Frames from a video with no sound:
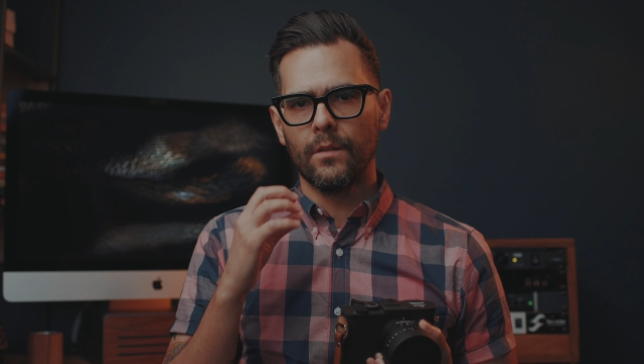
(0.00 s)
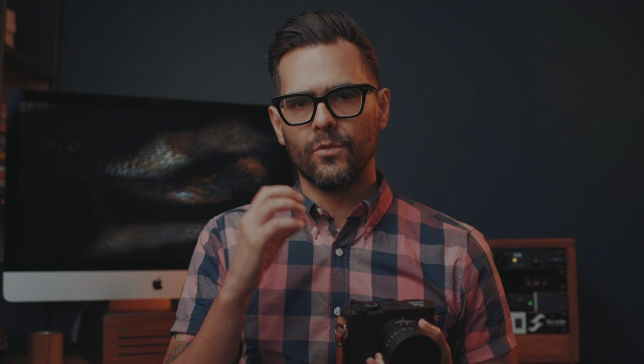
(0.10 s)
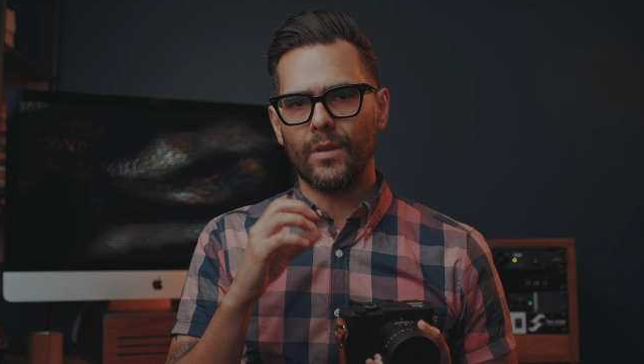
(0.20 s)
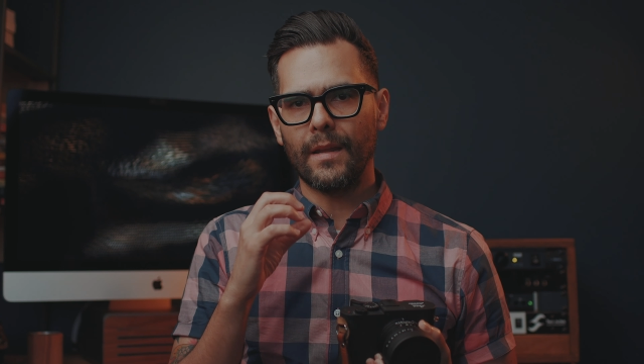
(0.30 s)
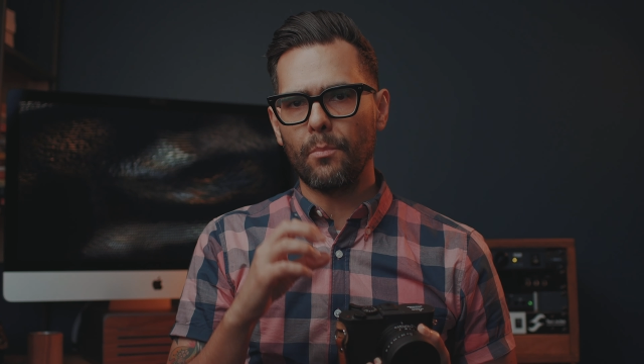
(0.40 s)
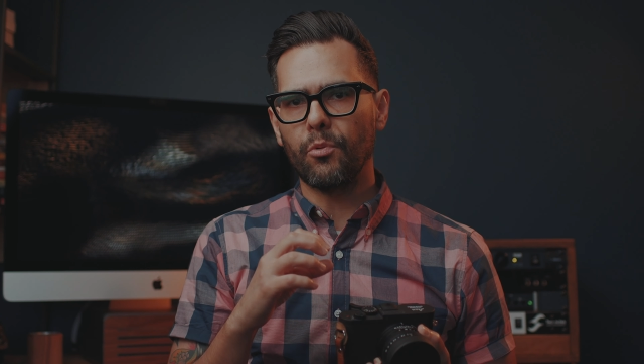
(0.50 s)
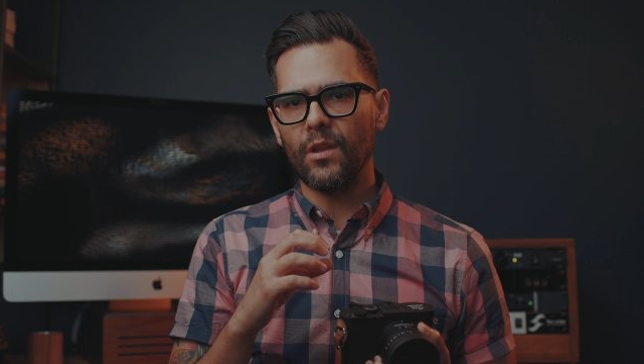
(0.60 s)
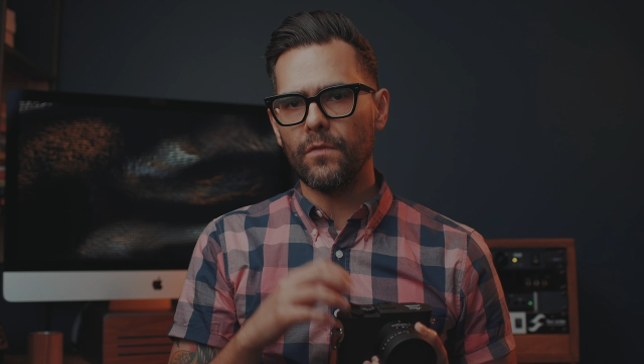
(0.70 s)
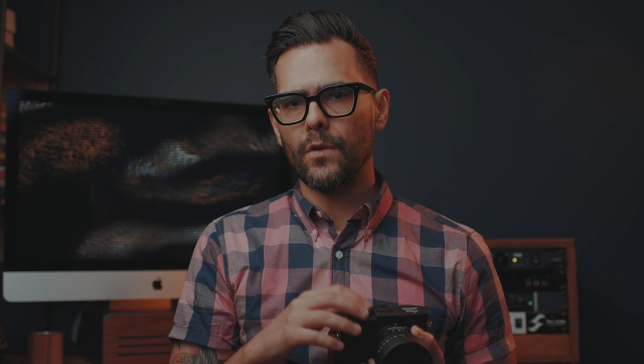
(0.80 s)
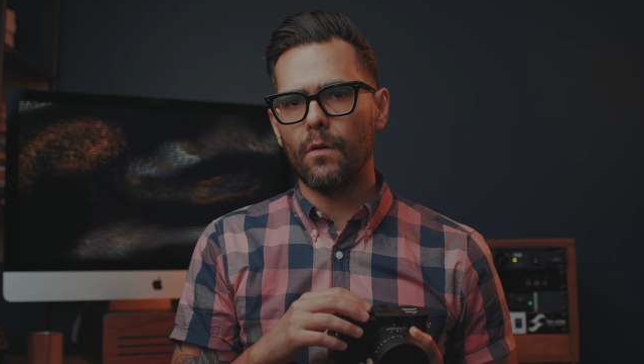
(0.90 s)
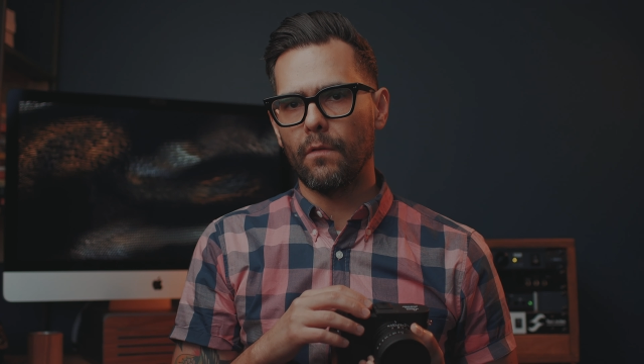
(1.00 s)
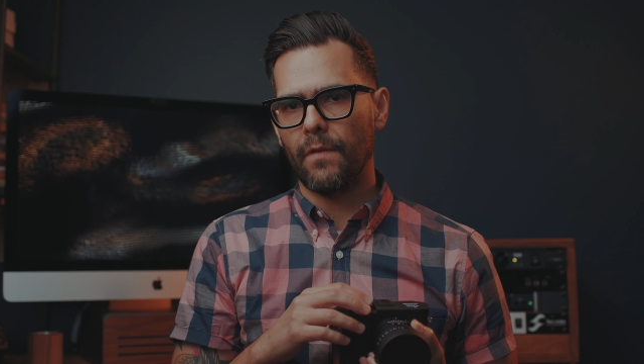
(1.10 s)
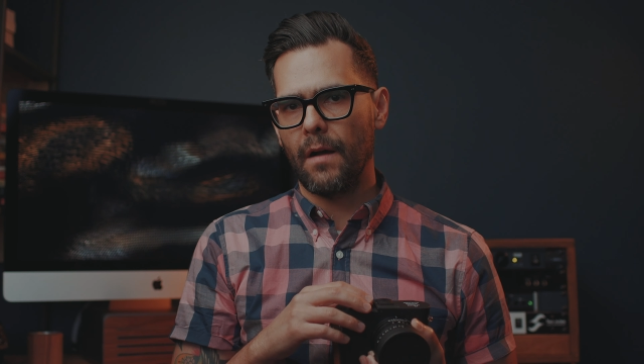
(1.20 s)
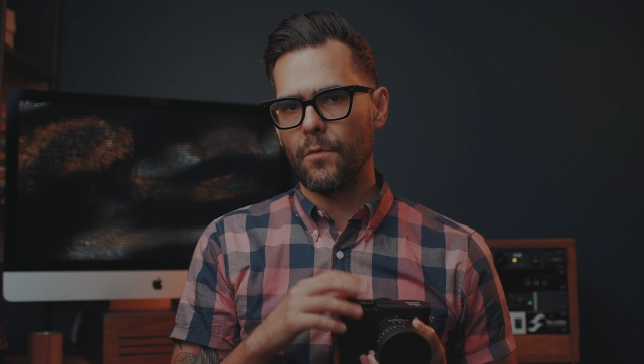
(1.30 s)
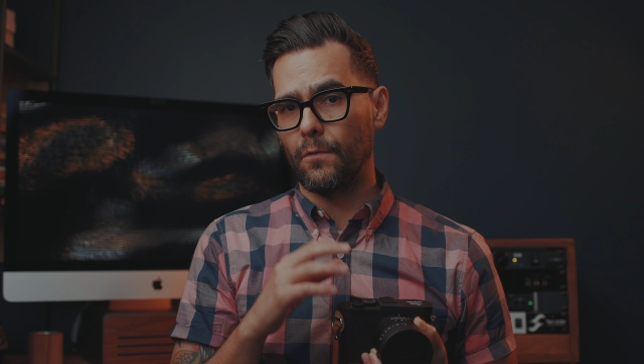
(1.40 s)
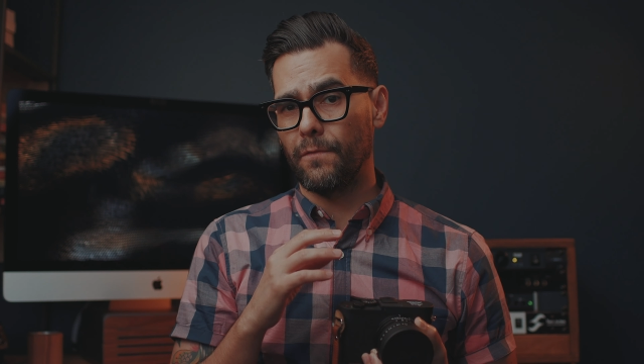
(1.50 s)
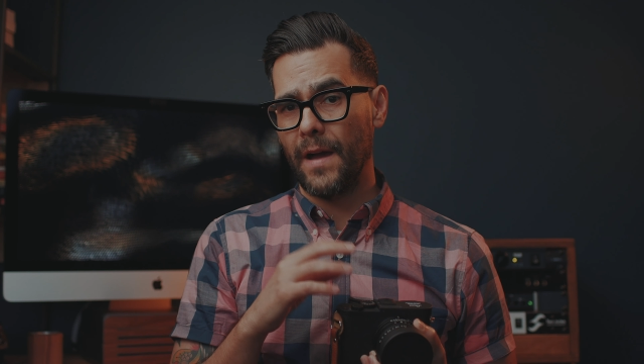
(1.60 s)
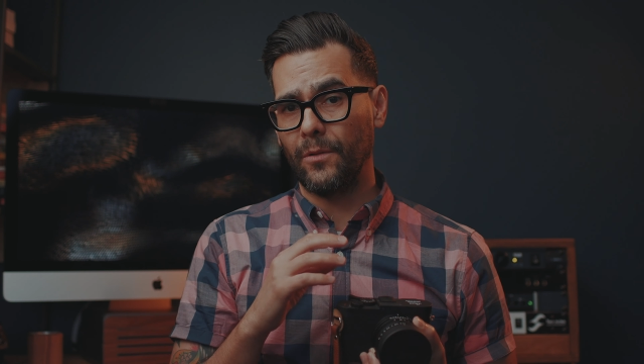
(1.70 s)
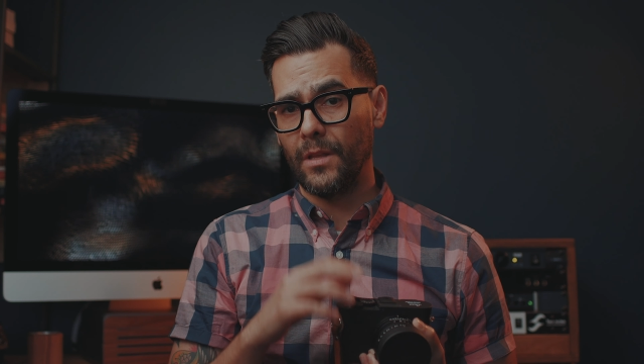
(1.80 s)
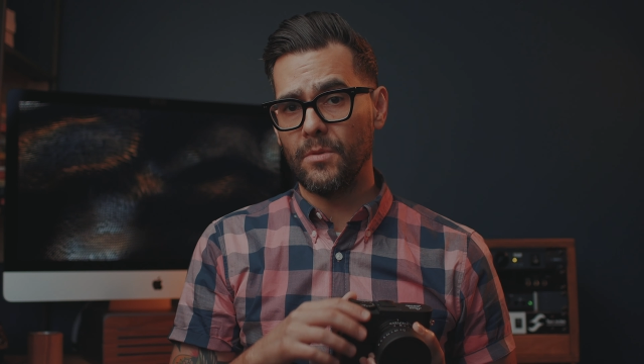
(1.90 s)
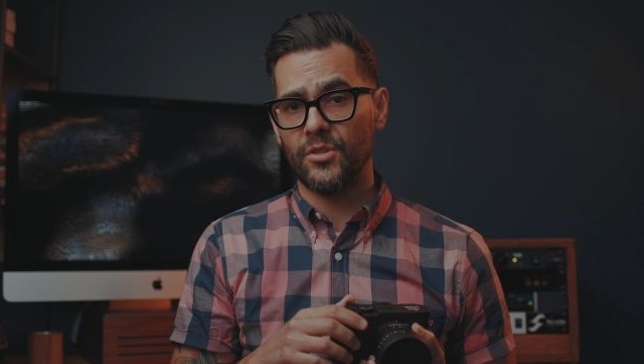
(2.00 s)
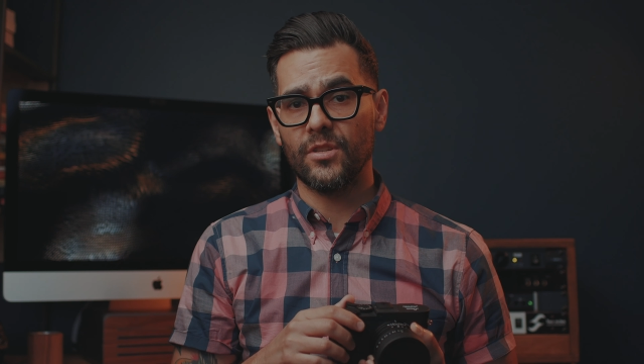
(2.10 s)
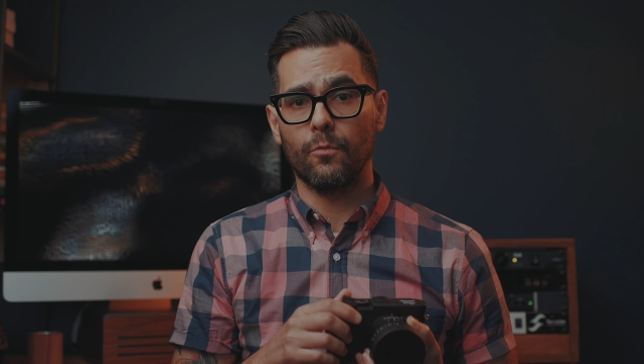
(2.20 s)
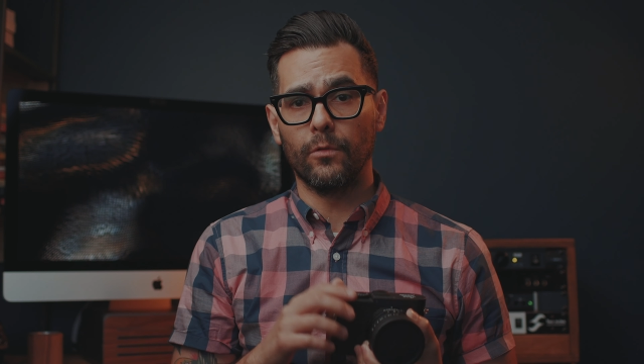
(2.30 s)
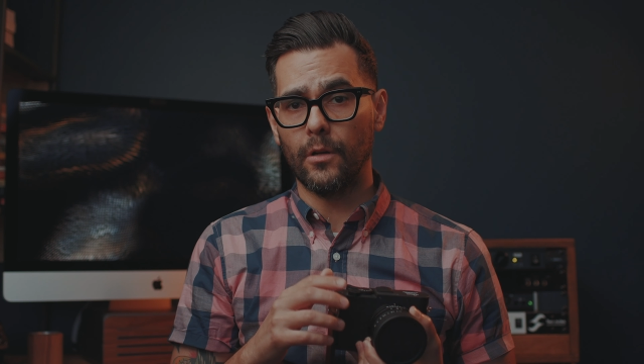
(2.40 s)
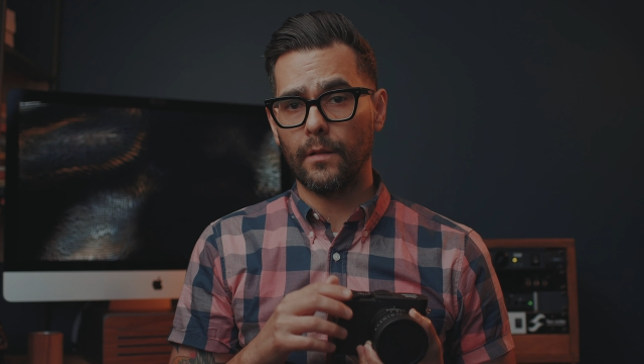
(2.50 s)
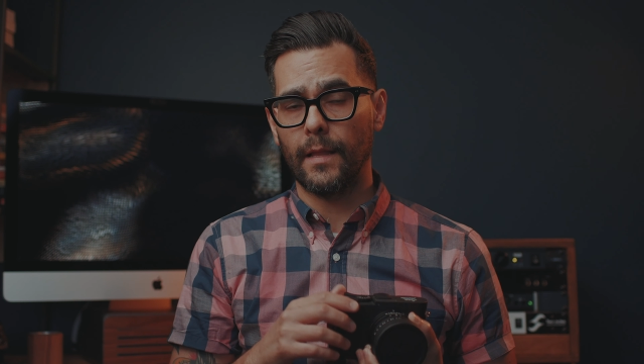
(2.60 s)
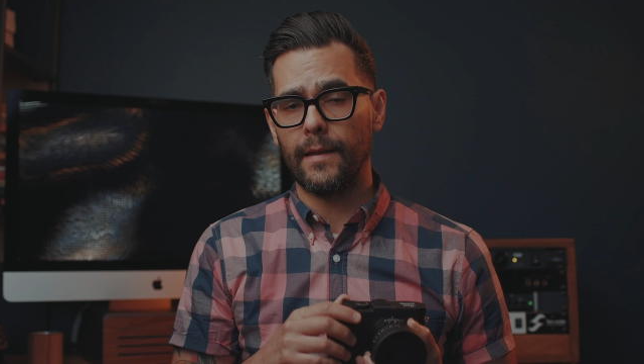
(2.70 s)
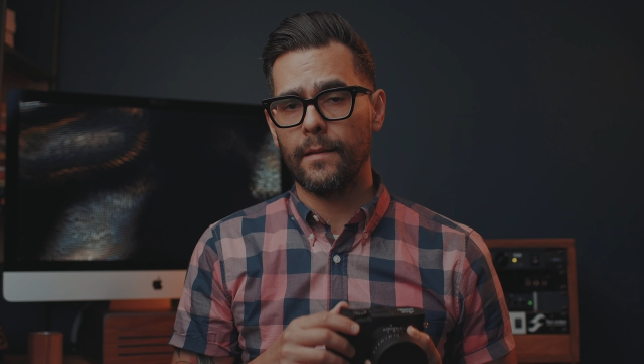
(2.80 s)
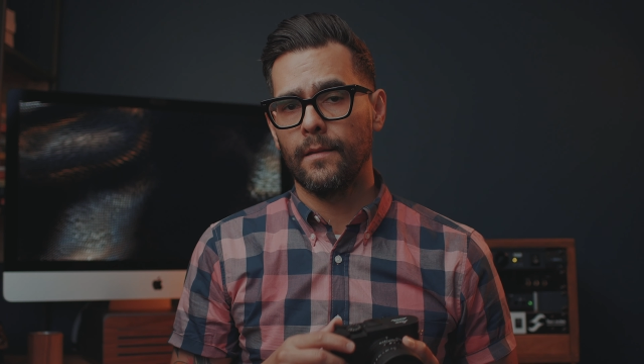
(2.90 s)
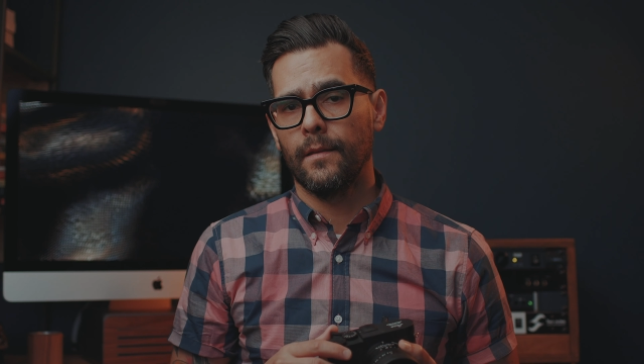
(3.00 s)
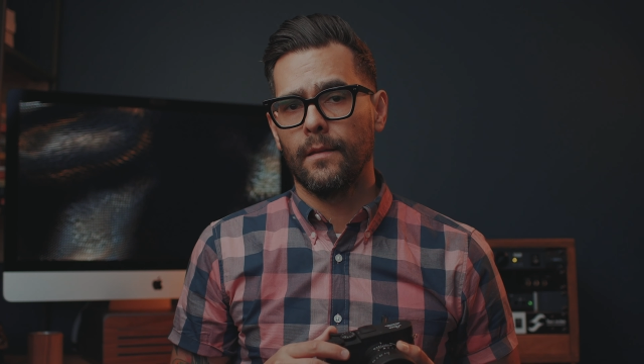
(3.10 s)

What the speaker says: to get a preview of how your final image will look like.